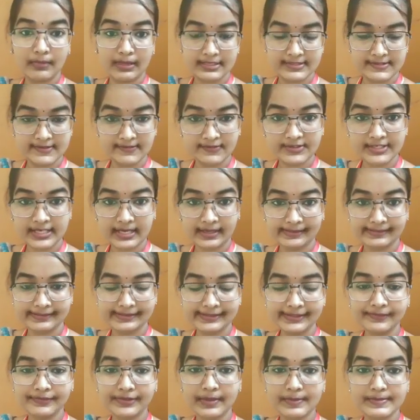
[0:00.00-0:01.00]
myself
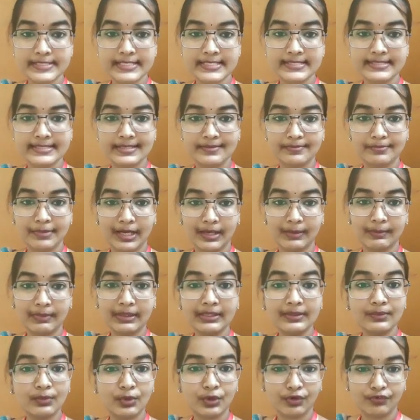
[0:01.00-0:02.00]
Shalini from CC
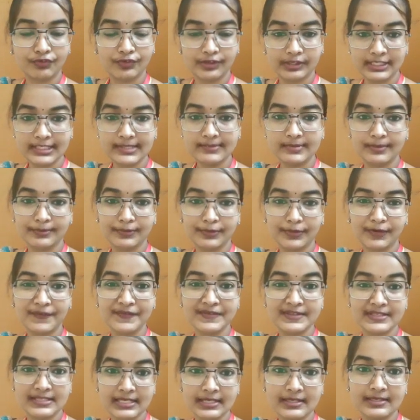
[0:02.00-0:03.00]
department, one of the team members
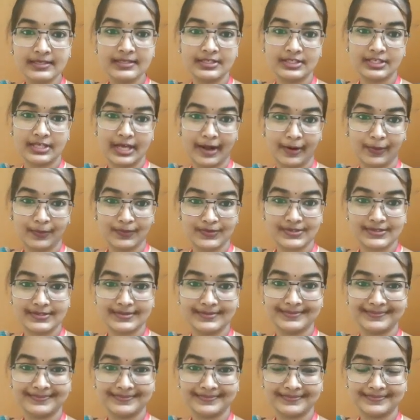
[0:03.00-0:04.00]
of Six
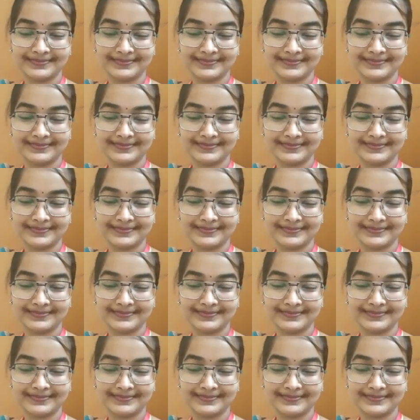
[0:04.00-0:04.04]
Shadows.